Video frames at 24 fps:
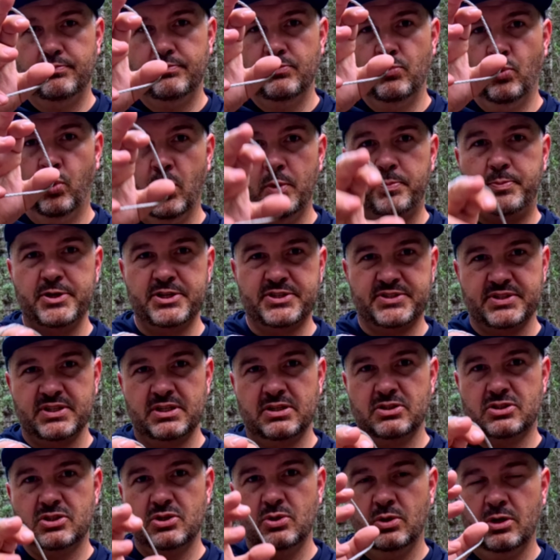whoopee
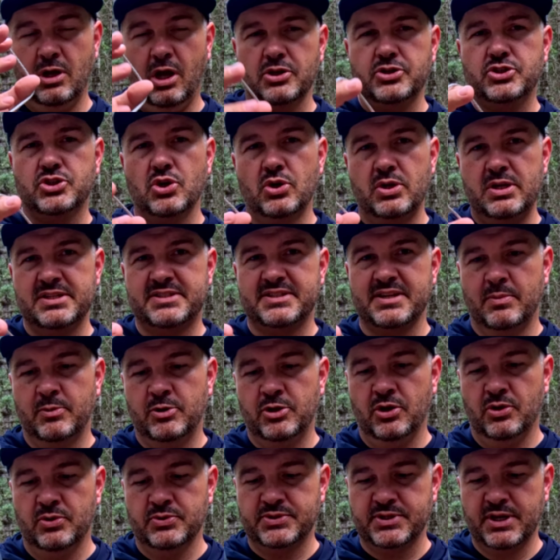sling to. And I'll show you some of
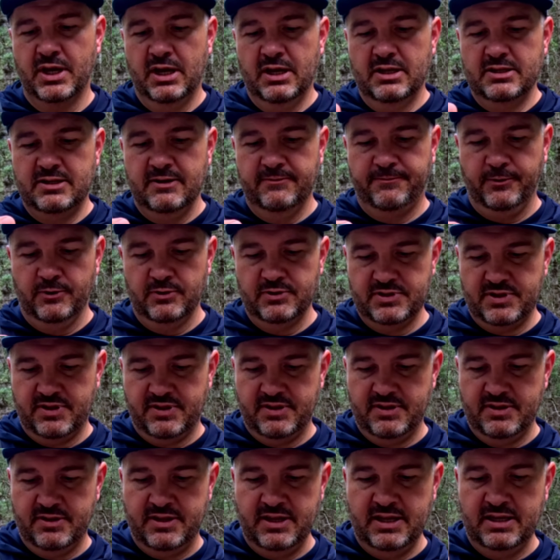those different
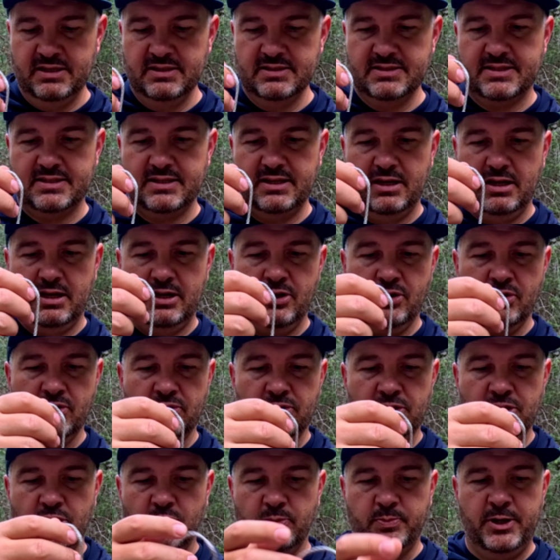things here in a
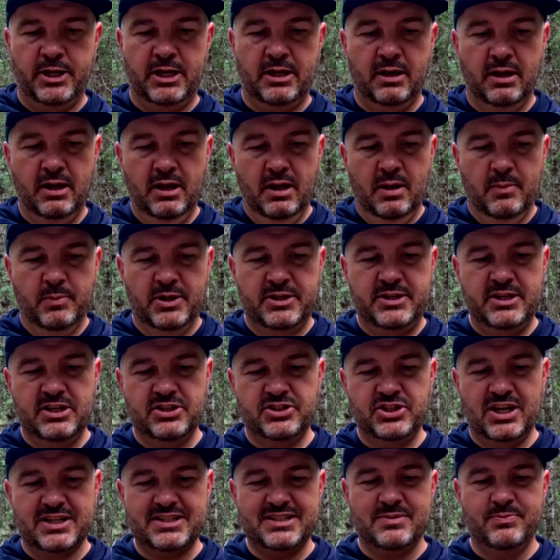little bit. But the
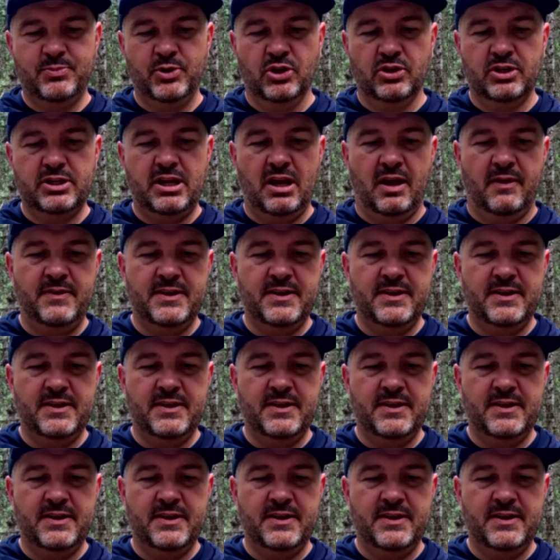adjustability on